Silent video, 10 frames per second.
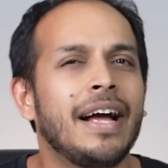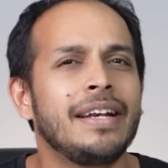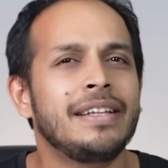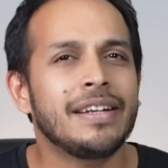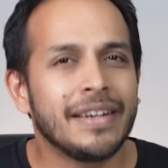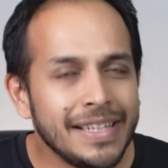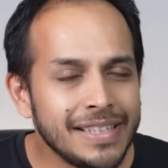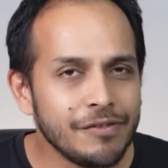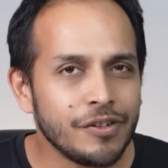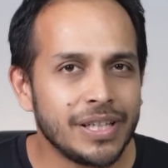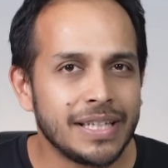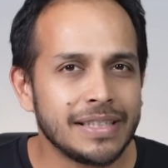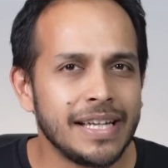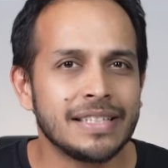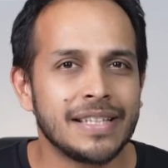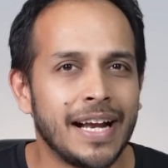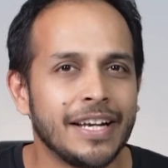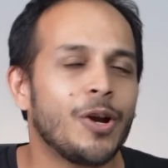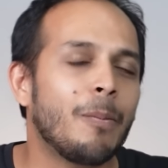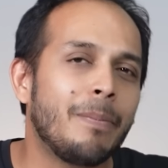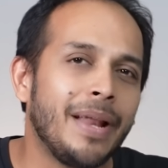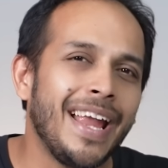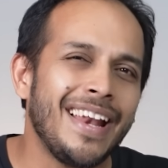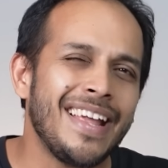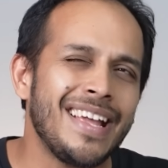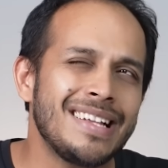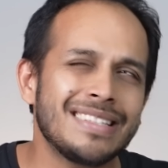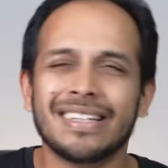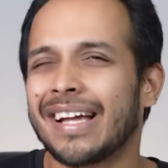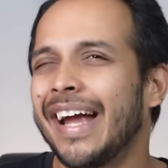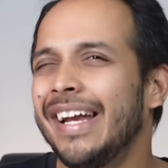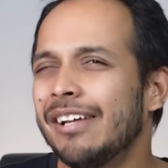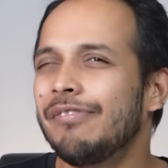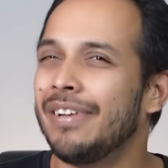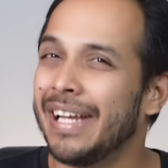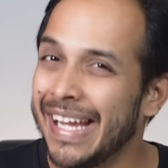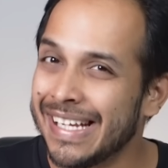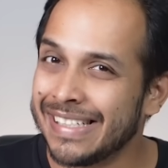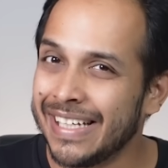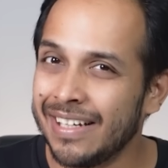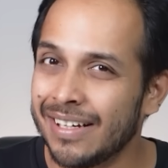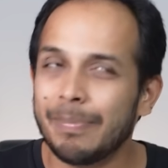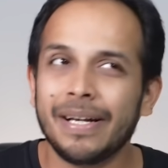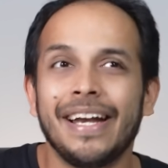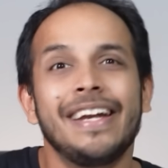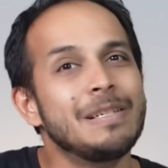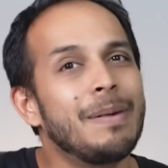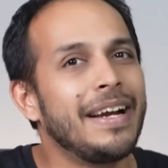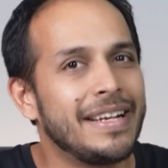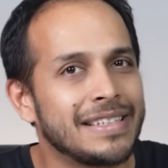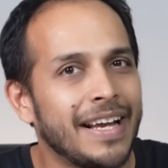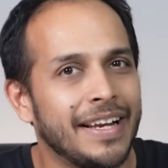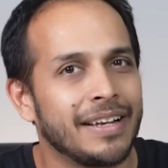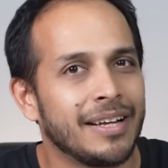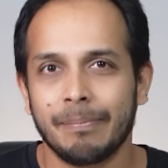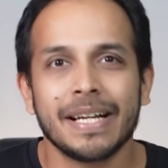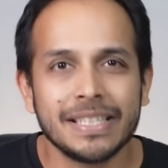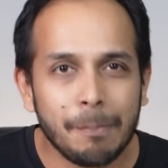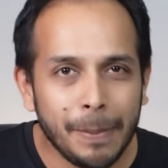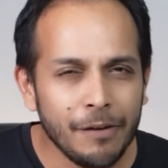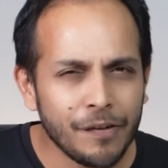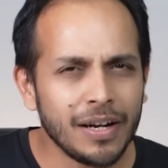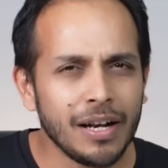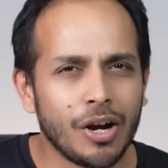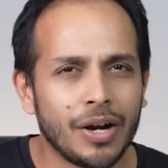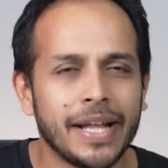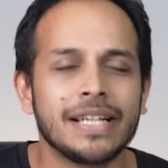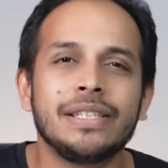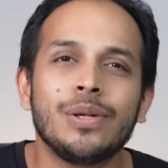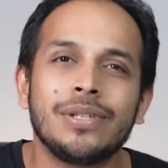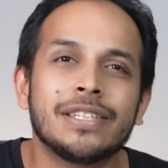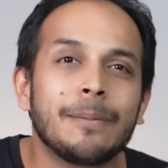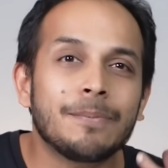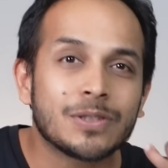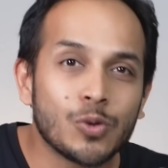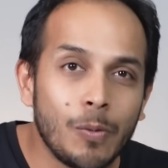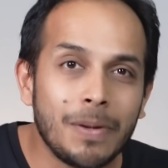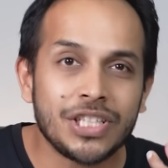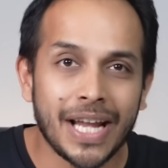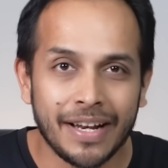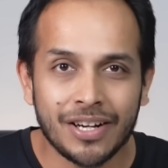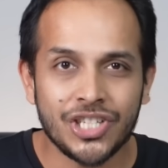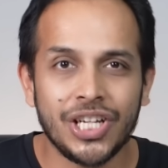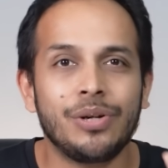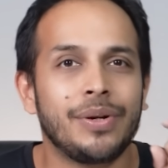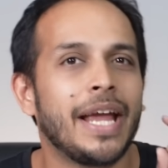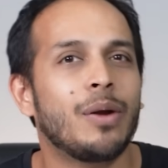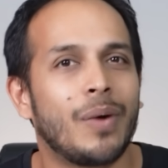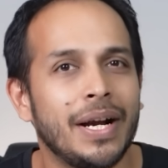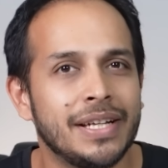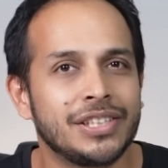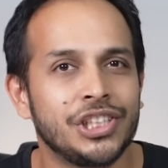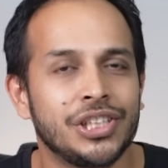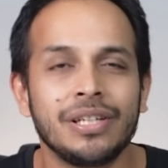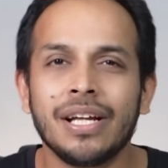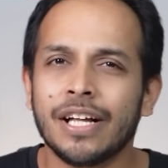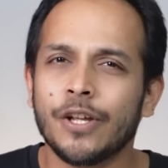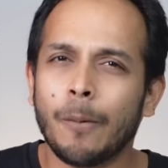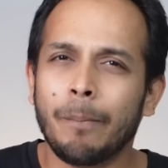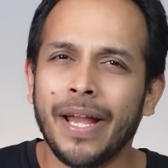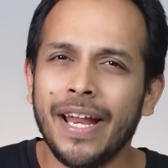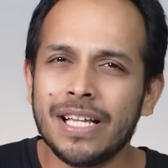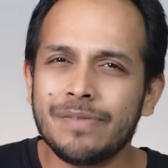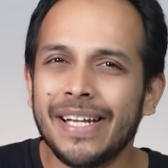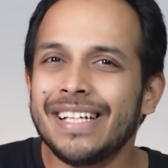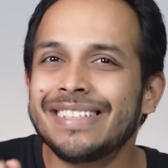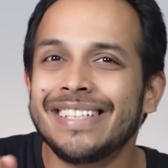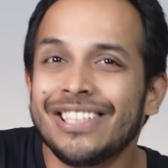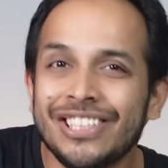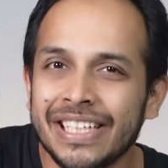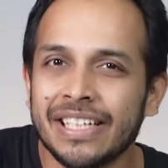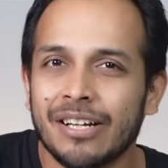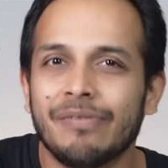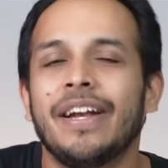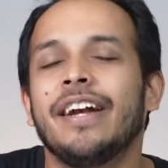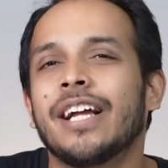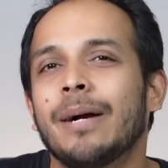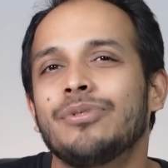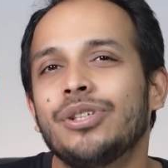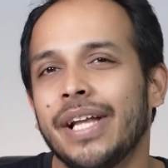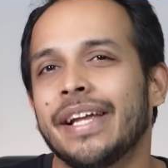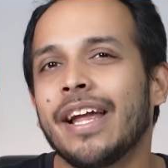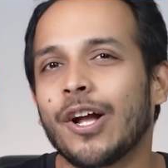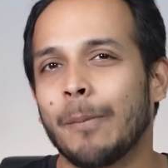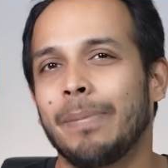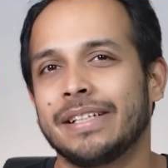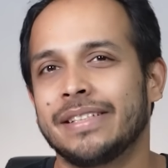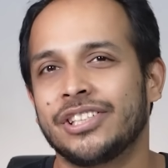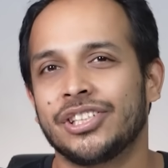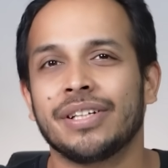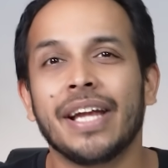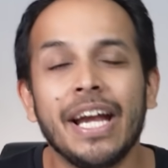And the reason for this is that your brain is kind of lazy, but it is by design. Because the prefrontal cortex uses up so much energy to take one decision, your brain is very stingy when it comes to taking complex decisions.